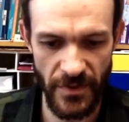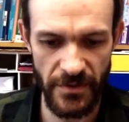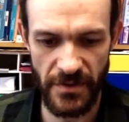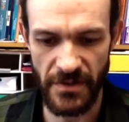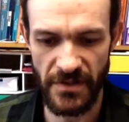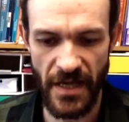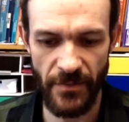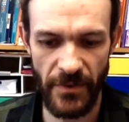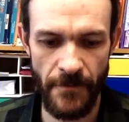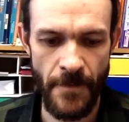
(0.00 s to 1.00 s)
processes
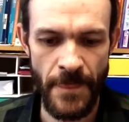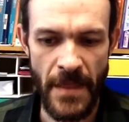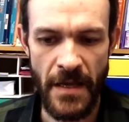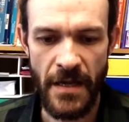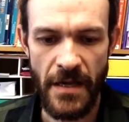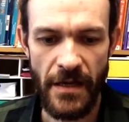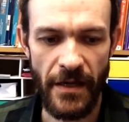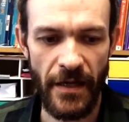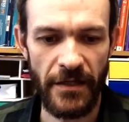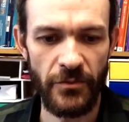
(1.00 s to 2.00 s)
happen,
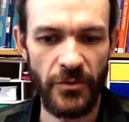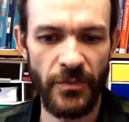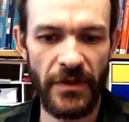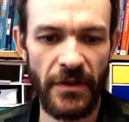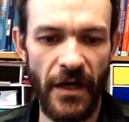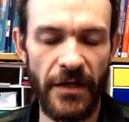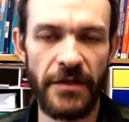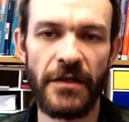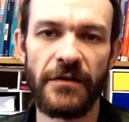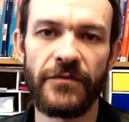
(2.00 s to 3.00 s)
and it would be
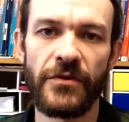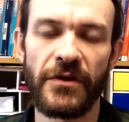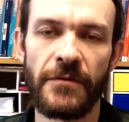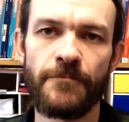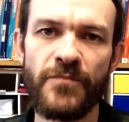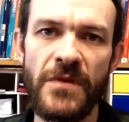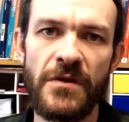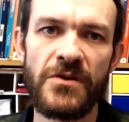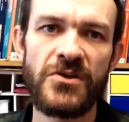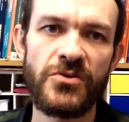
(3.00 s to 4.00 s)
ideal if you can
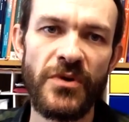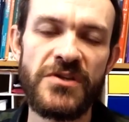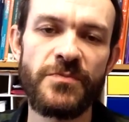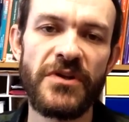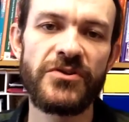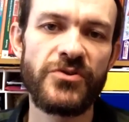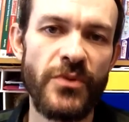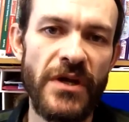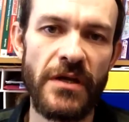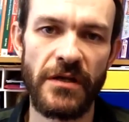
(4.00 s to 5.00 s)
switch
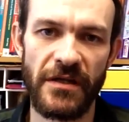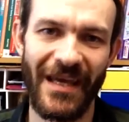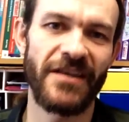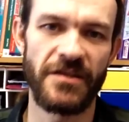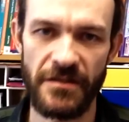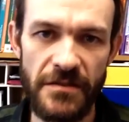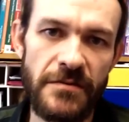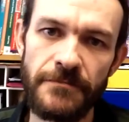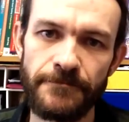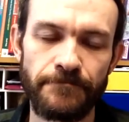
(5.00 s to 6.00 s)
between
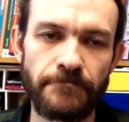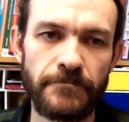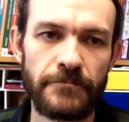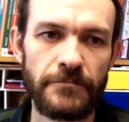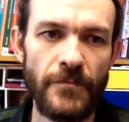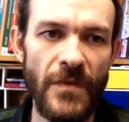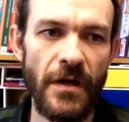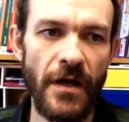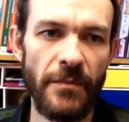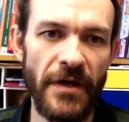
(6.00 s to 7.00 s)
gadgets
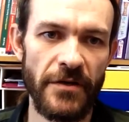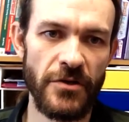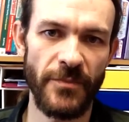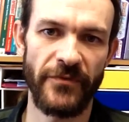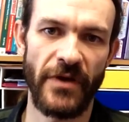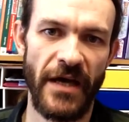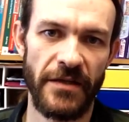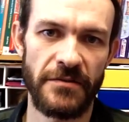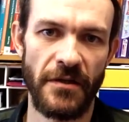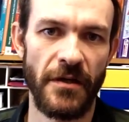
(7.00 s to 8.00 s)
at a drop of a
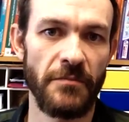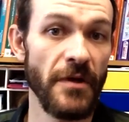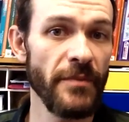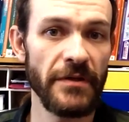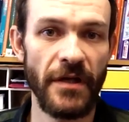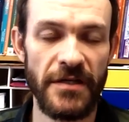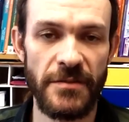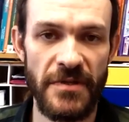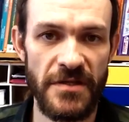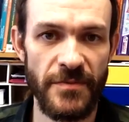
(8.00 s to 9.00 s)
hat, a bit like
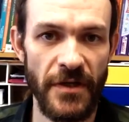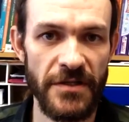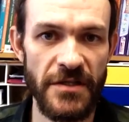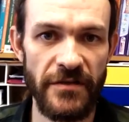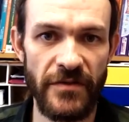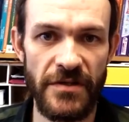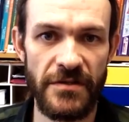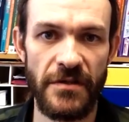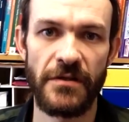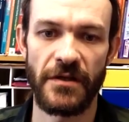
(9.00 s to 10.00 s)
some of the smart
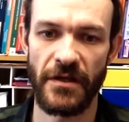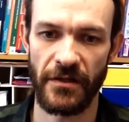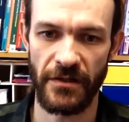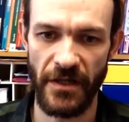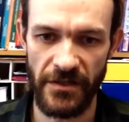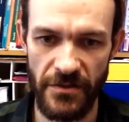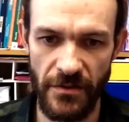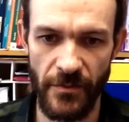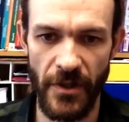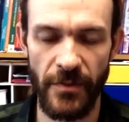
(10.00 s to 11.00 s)
TVs. You can now connect
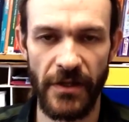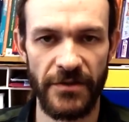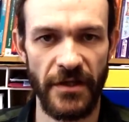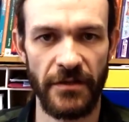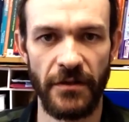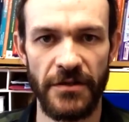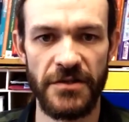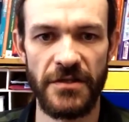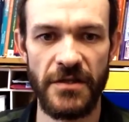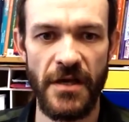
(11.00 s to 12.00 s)
to your mobile
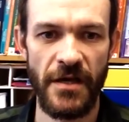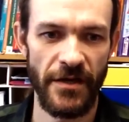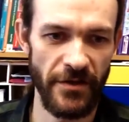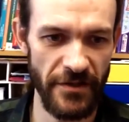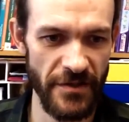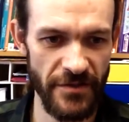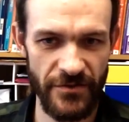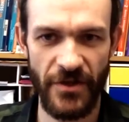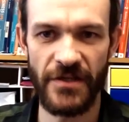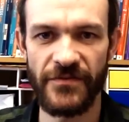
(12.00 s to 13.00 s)
technologies and you can
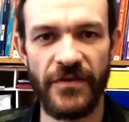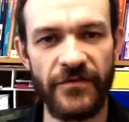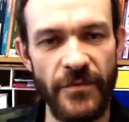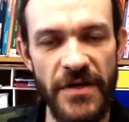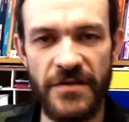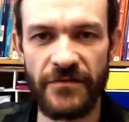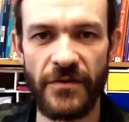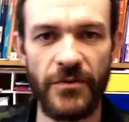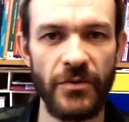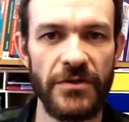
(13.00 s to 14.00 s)
just transfer information
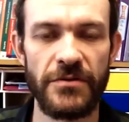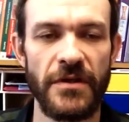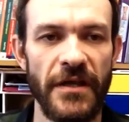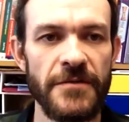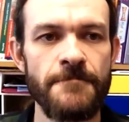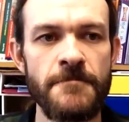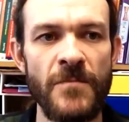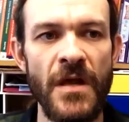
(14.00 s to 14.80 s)
from the one to the next.